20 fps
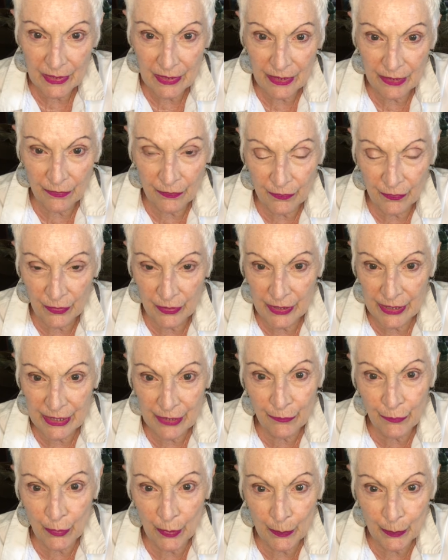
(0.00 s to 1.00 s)

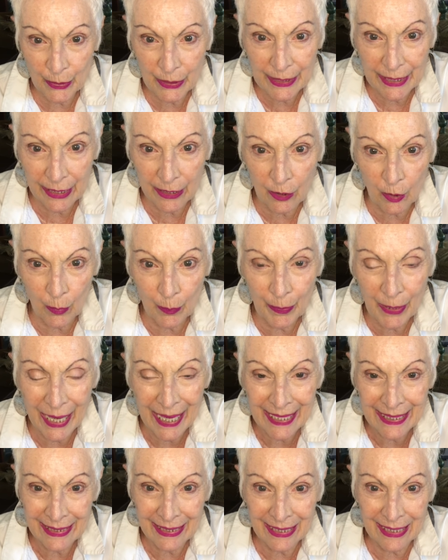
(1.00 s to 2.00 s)
different political
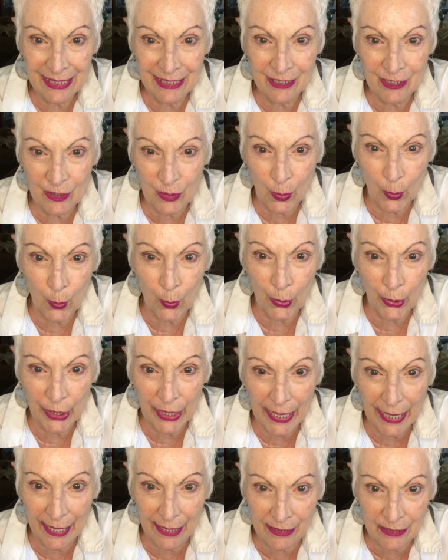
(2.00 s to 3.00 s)
pundits
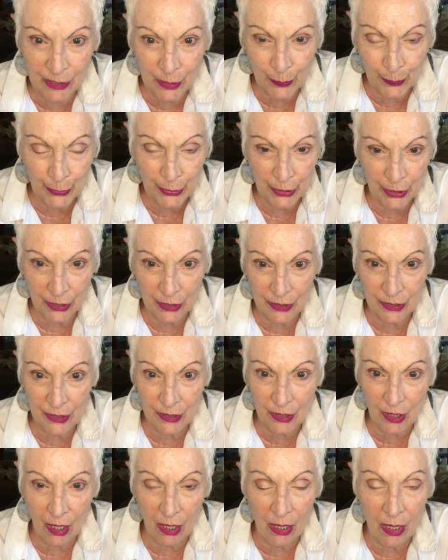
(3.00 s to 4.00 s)
or
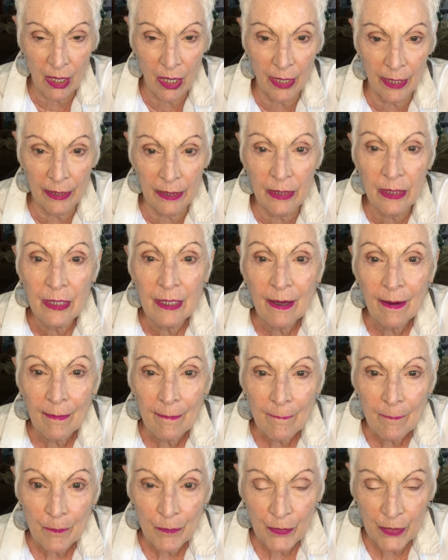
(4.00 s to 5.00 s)
experts on
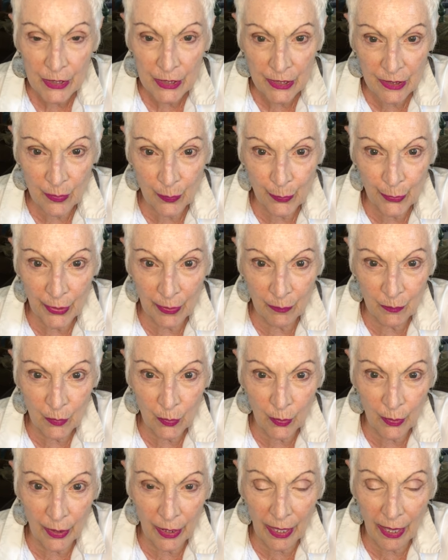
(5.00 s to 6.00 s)
the Supreme
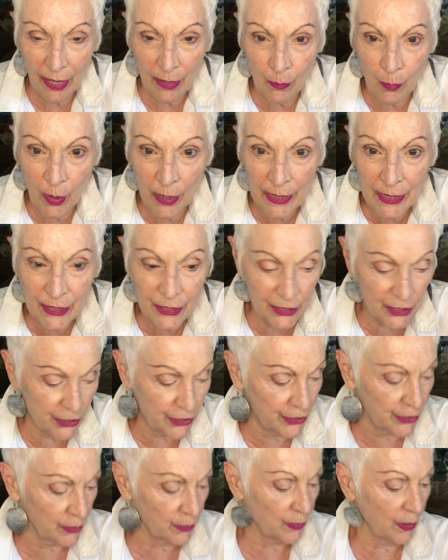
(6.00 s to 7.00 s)
Court. I wanted to
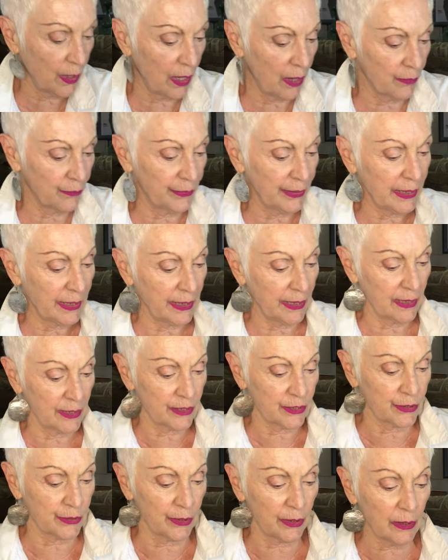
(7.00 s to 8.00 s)
do a reading
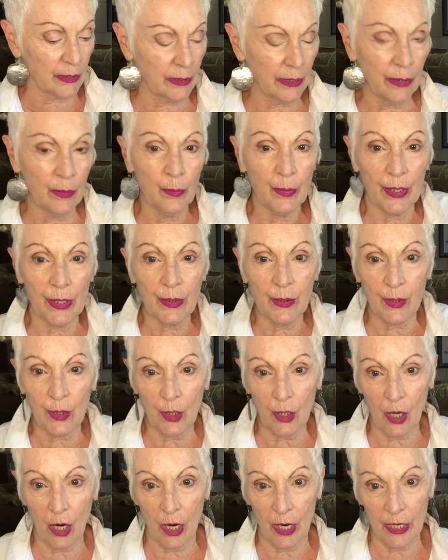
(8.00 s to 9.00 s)
strictly with the
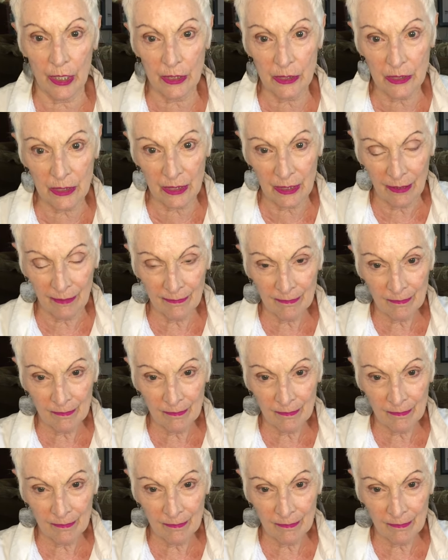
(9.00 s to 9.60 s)
cards